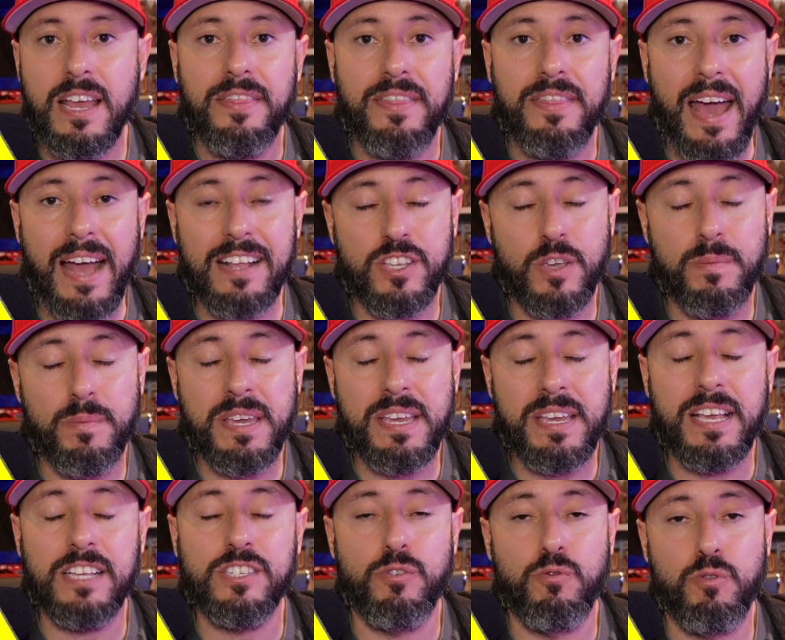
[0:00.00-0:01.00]
That to me
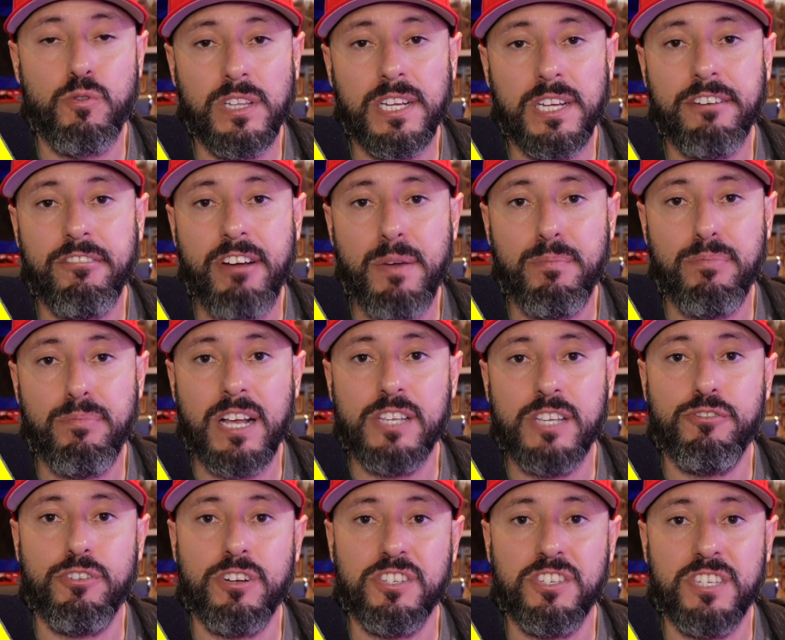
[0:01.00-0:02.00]
is a really great price
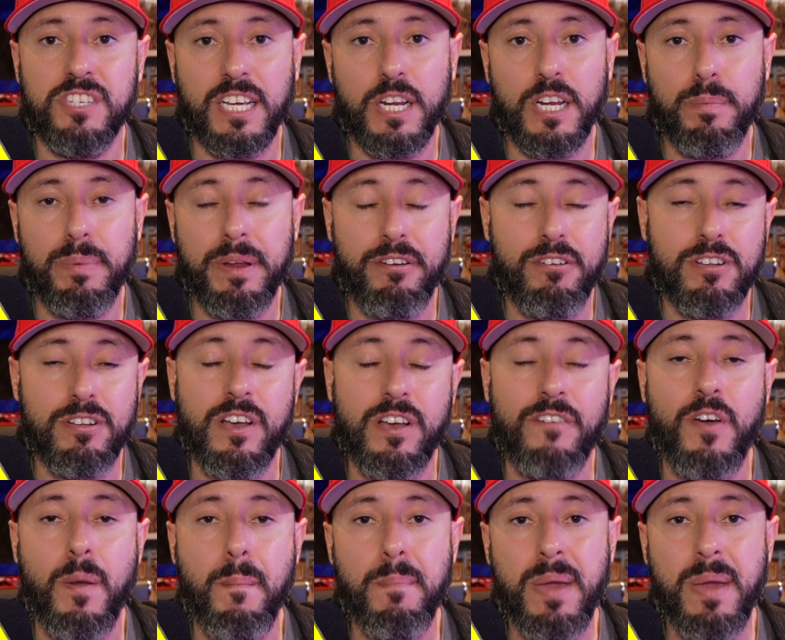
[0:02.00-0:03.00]
for a second appearance of
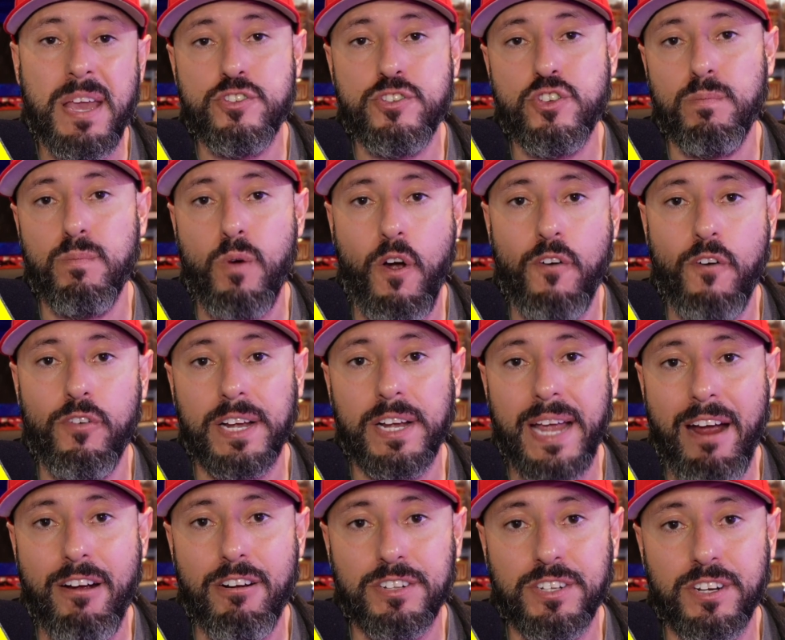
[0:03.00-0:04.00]
a major Marvel
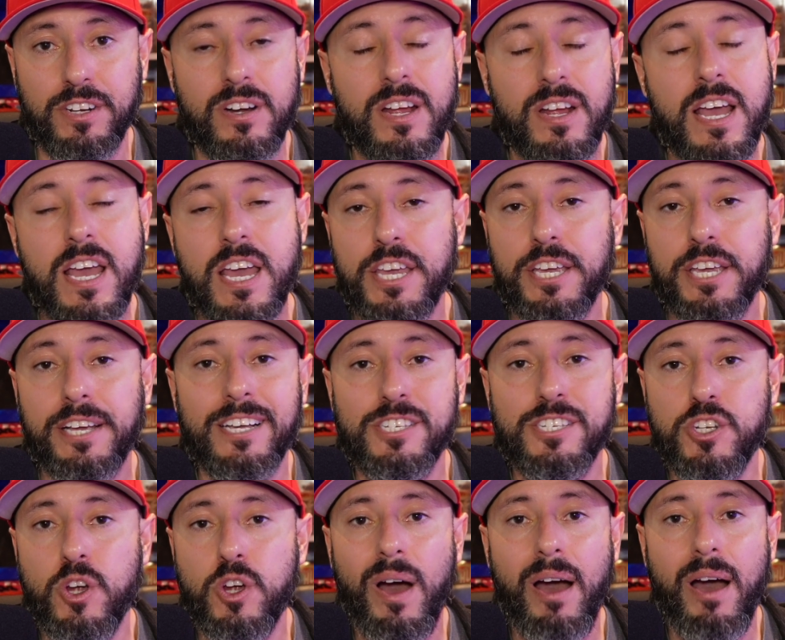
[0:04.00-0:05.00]
character. You
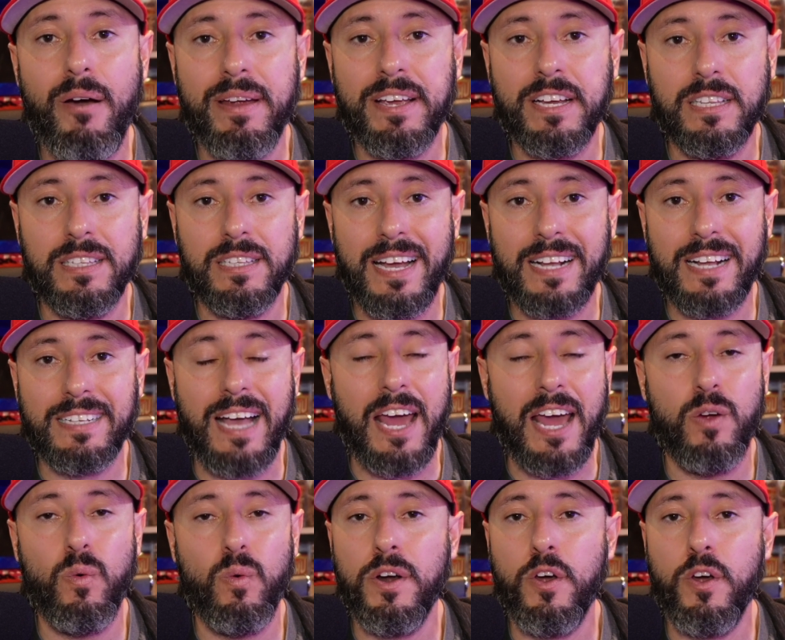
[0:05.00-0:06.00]
guys know how I collect. I
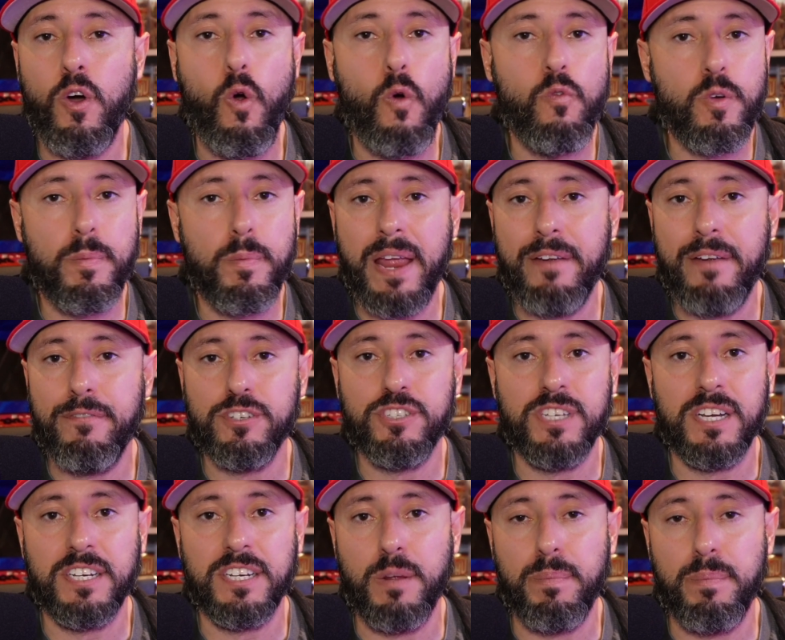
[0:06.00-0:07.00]
don't want to overpay for
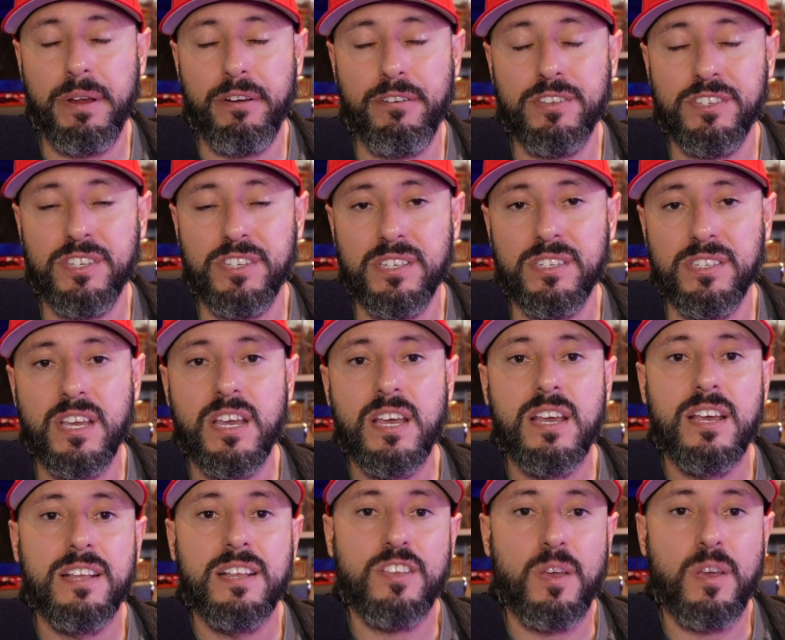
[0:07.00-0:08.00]
second appearances.
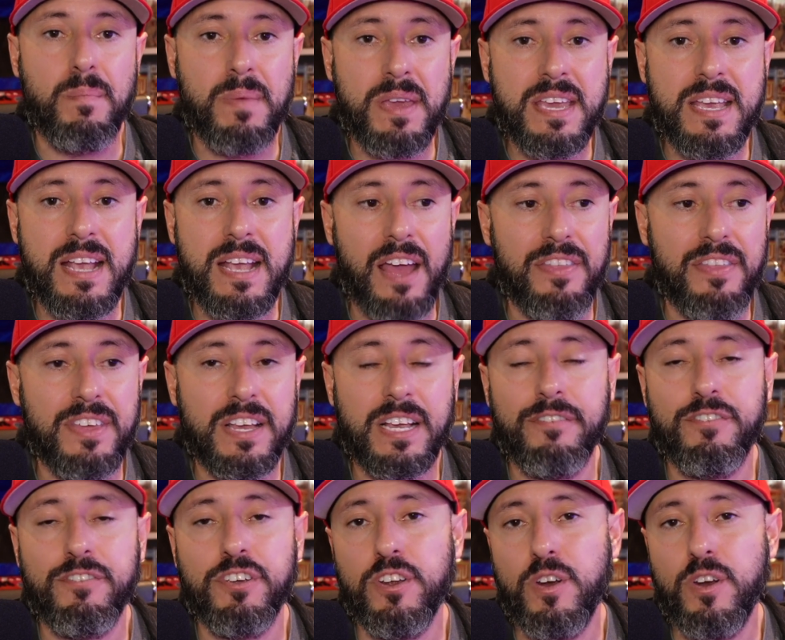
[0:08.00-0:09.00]
To me, I think
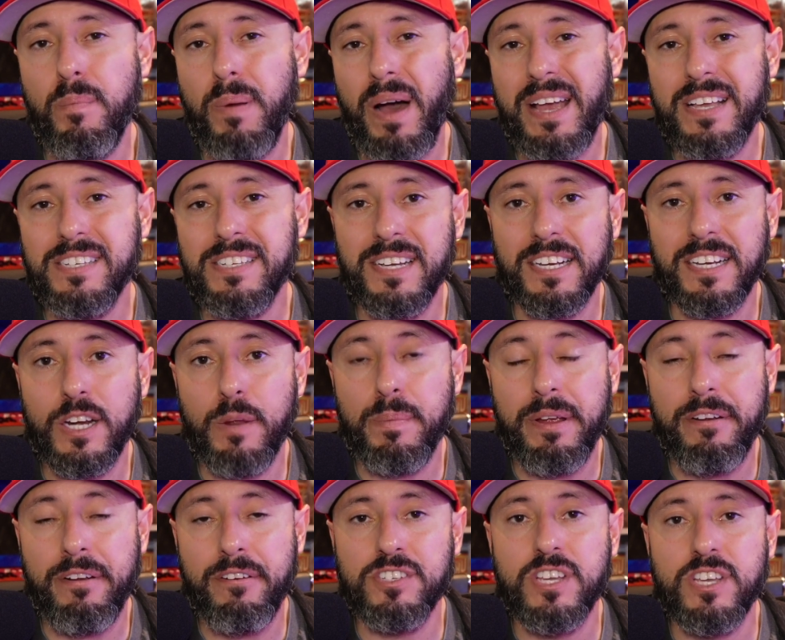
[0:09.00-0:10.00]
if you're going to buy a second
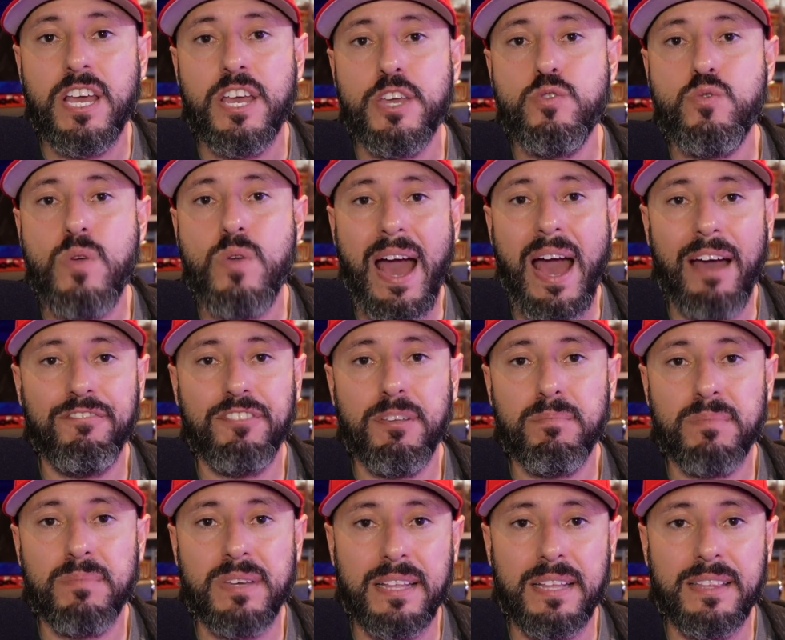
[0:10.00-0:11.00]
appearance, you have
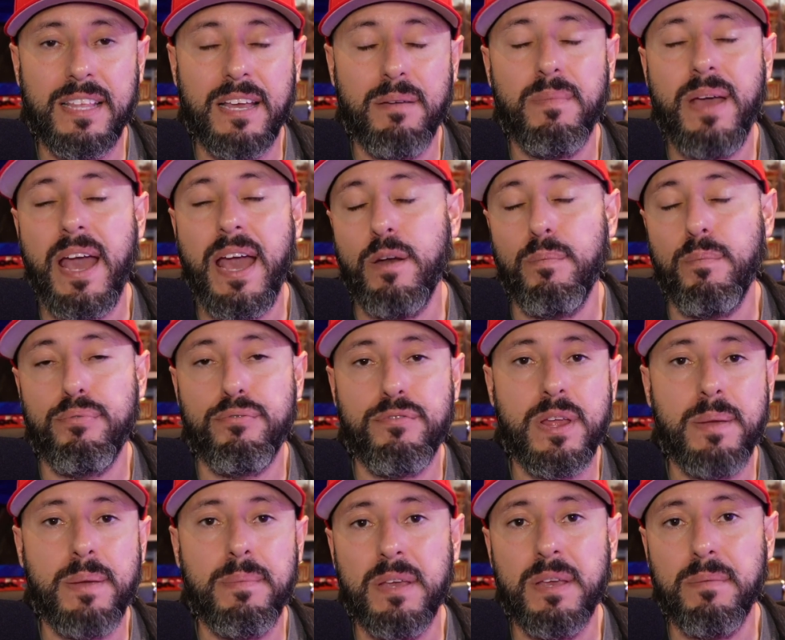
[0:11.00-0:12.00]
to get them at a
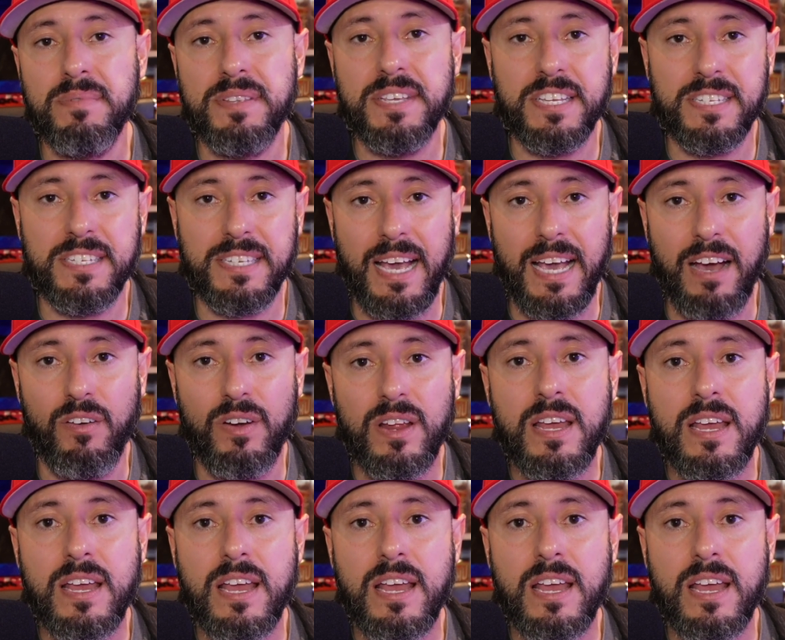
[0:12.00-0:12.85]
premium discount.